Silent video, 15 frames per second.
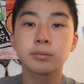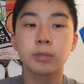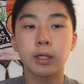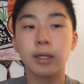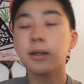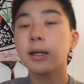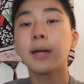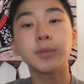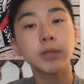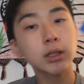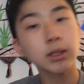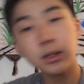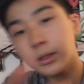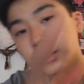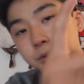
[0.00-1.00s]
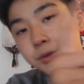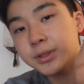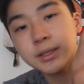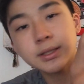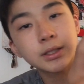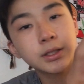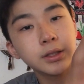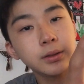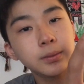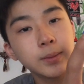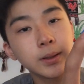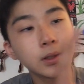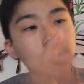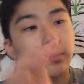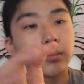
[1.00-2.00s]
Okay, I'm just going to use this cube,
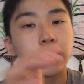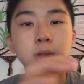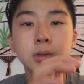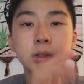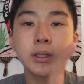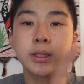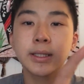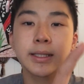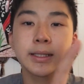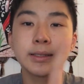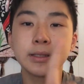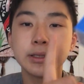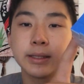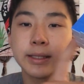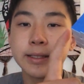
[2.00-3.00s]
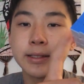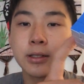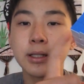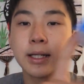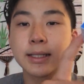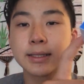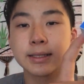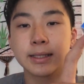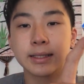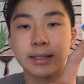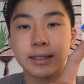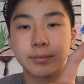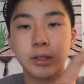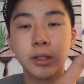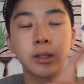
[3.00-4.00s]
which we're going to get into later as an
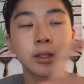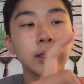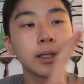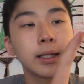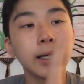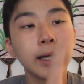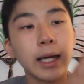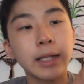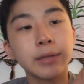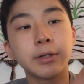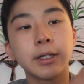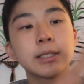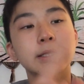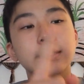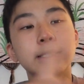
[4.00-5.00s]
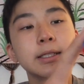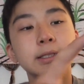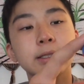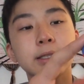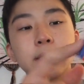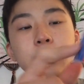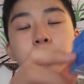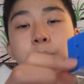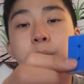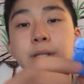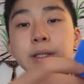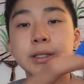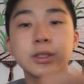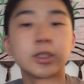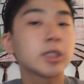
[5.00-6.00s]
example. Anyways, this cube
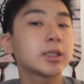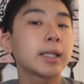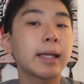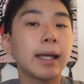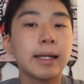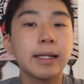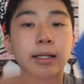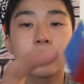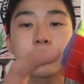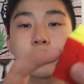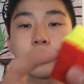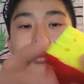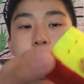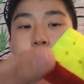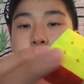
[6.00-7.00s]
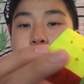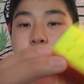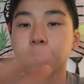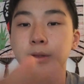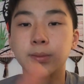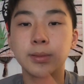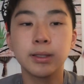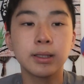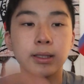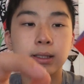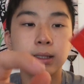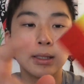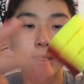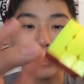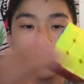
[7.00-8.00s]
is just like any other Rubik's Cube.
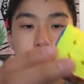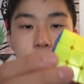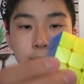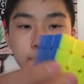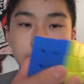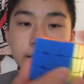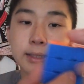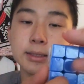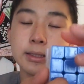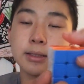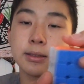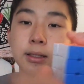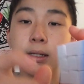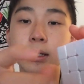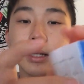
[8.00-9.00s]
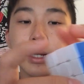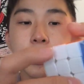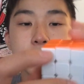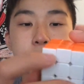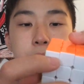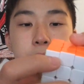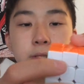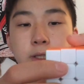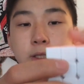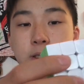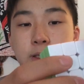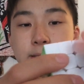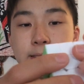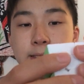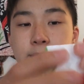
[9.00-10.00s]
And as you can
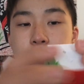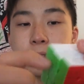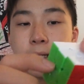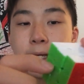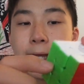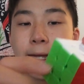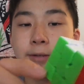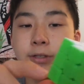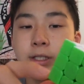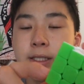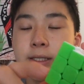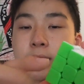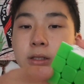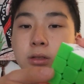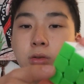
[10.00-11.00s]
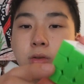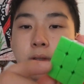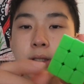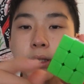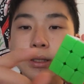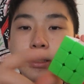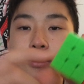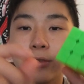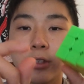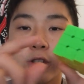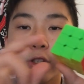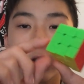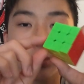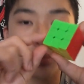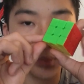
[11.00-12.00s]
see, every single
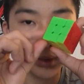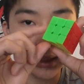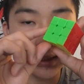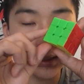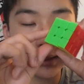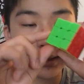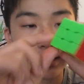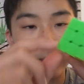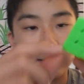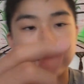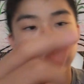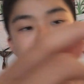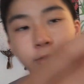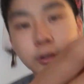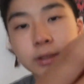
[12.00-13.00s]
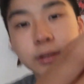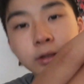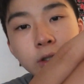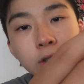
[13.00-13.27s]
individual piece is different.